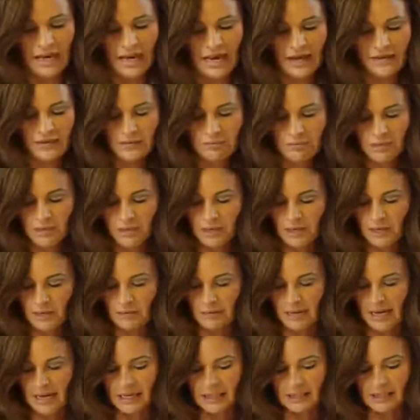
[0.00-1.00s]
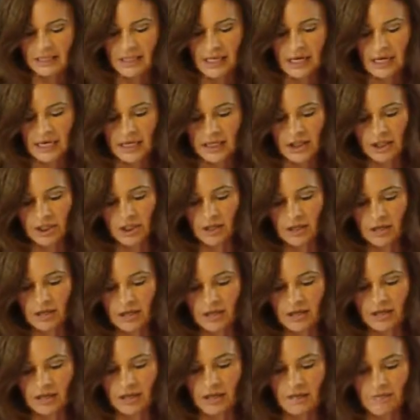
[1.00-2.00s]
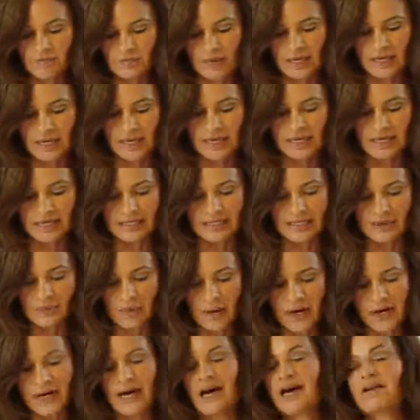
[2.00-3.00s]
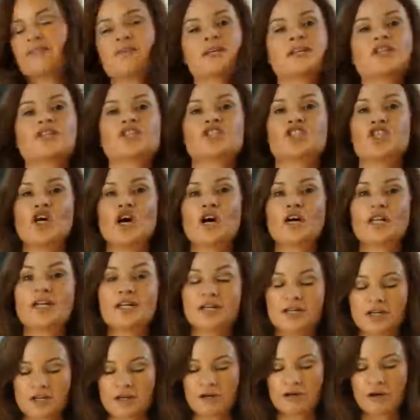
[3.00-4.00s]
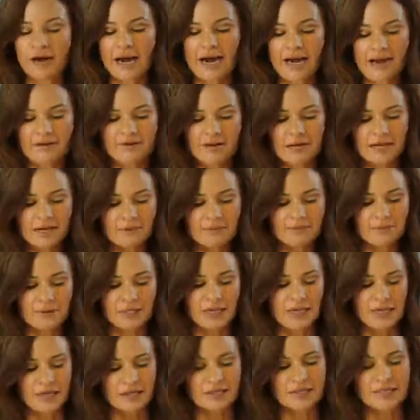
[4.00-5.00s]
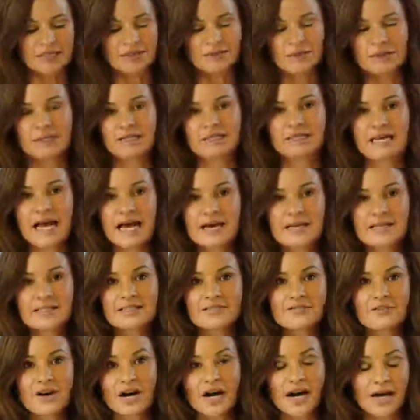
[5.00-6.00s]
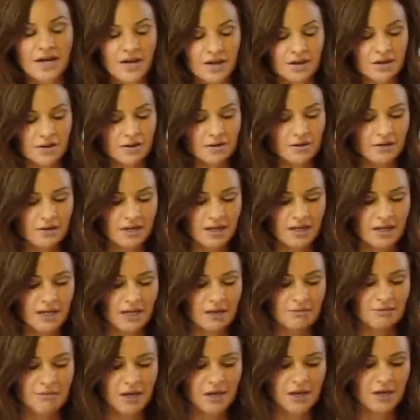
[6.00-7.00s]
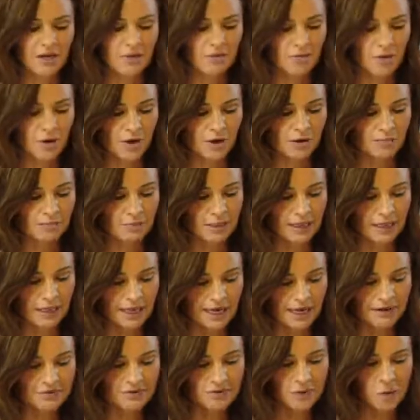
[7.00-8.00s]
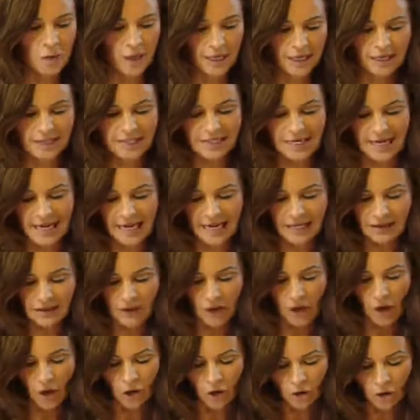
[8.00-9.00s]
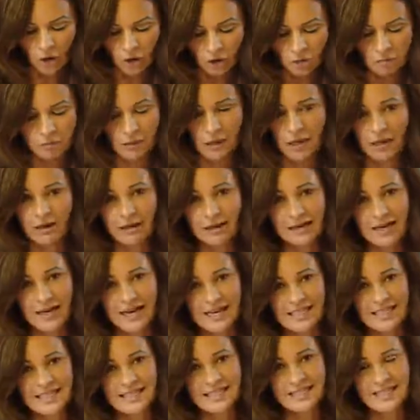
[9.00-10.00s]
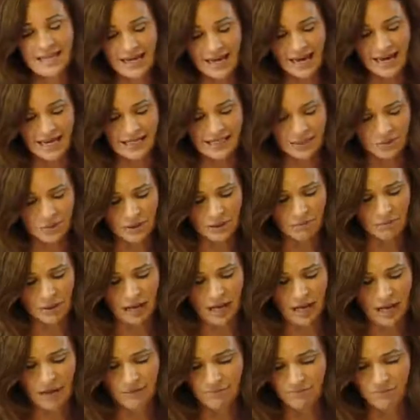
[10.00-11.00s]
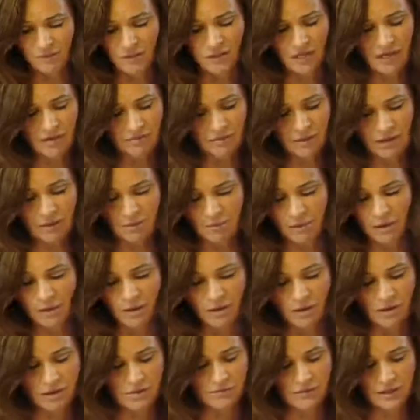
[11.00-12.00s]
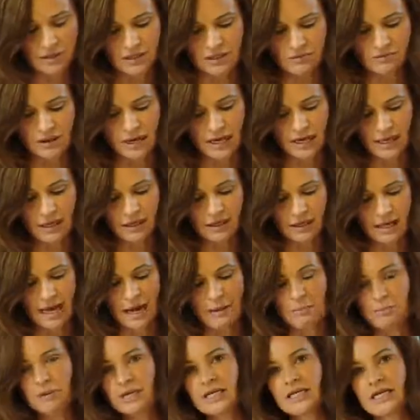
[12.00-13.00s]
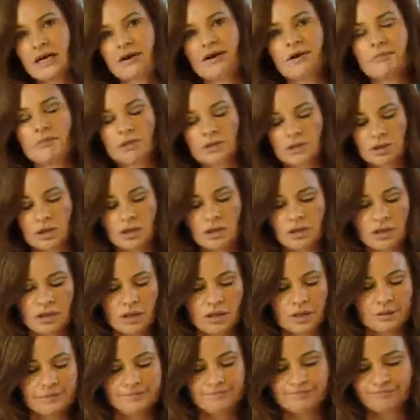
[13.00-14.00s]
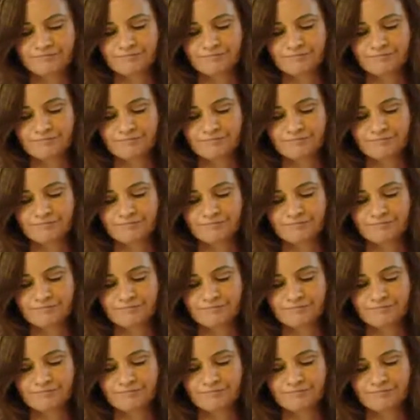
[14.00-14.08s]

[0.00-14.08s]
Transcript: And the beauty about dark chocolate is that when you have a chocolate craving, this will satisfy you, but you won't be left wanting to eat the whole block, as is the case with me. You give me a block of just regular Cadbury Dairy Milk chocolate,